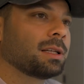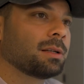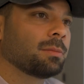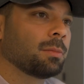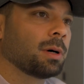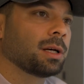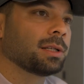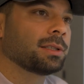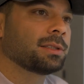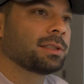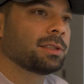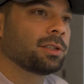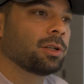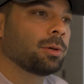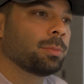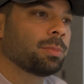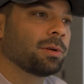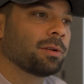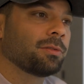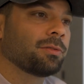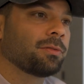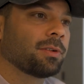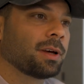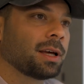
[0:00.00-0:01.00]
my
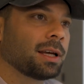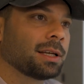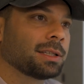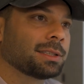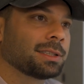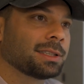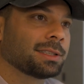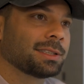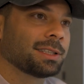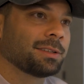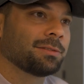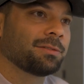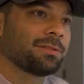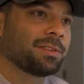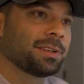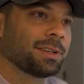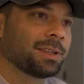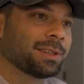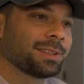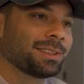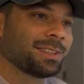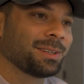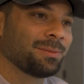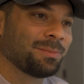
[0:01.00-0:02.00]
stupid face as it
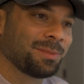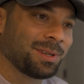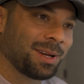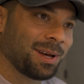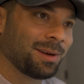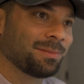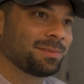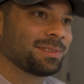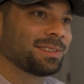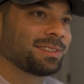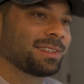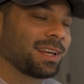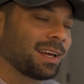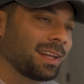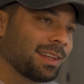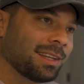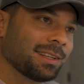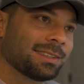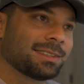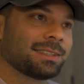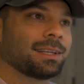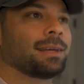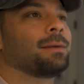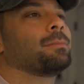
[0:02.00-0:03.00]
feels sometimes, say
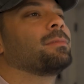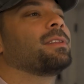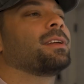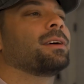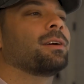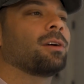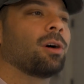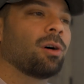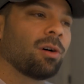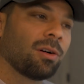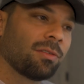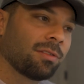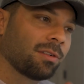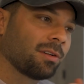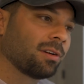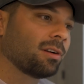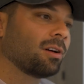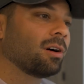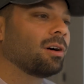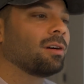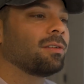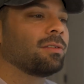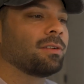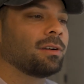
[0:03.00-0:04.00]
the same thing over and
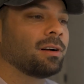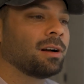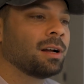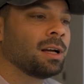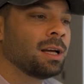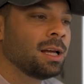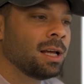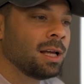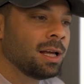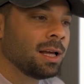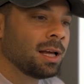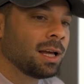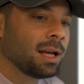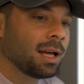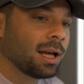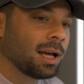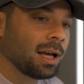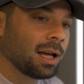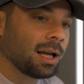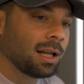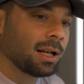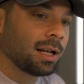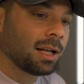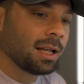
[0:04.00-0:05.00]
over.
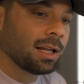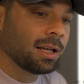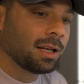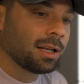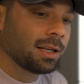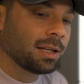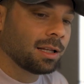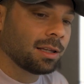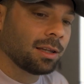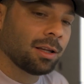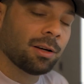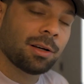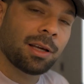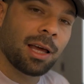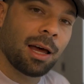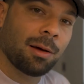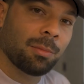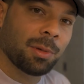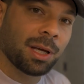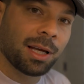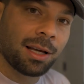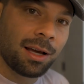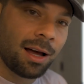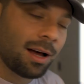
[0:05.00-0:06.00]
And to look
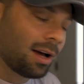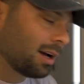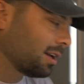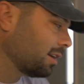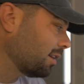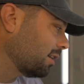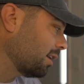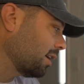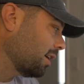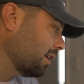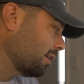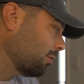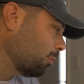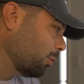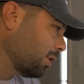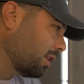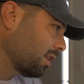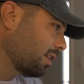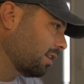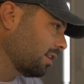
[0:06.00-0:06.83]
at me kindly and with